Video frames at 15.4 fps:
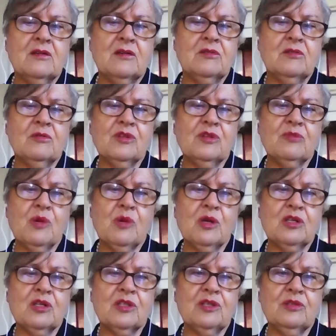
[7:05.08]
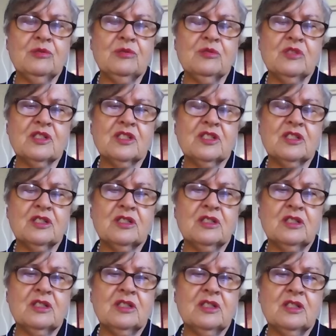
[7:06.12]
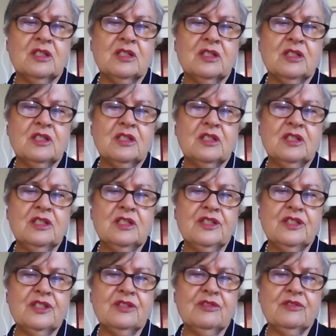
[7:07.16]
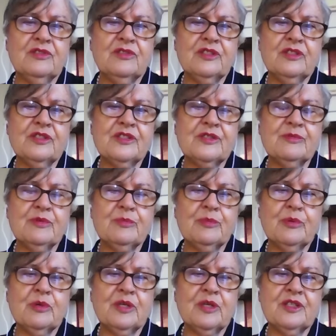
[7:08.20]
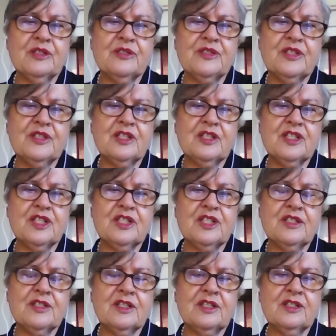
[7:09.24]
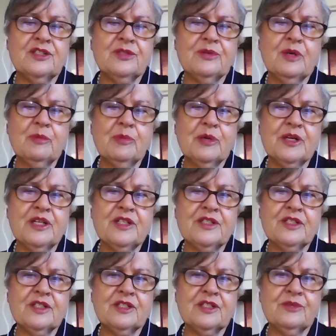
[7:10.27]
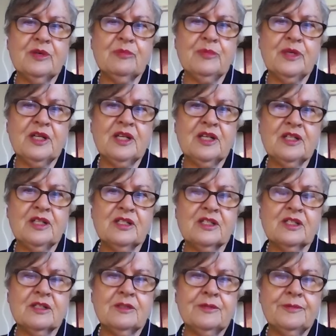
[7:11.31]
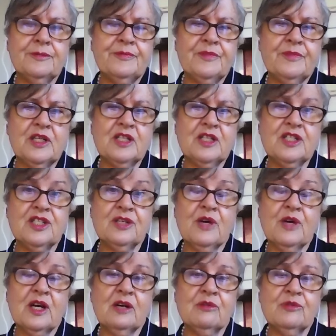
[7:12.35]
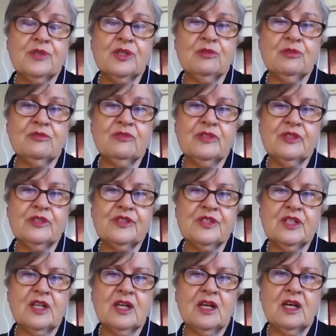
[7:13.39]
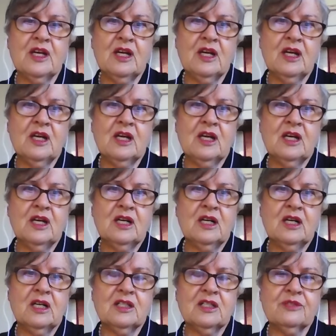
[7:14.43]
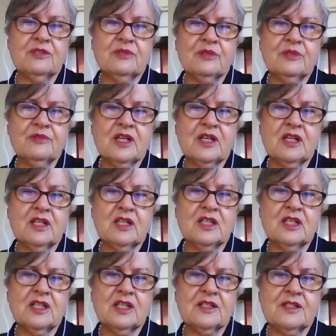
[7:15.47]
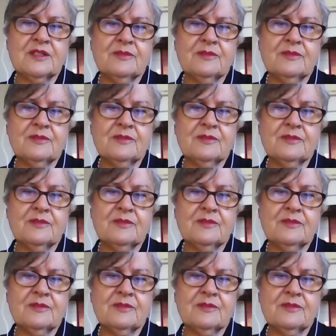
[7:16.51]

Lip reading: all the molecules in the universe. We're pulling those energies into our bodies, into our beings, into our universe, into our realities.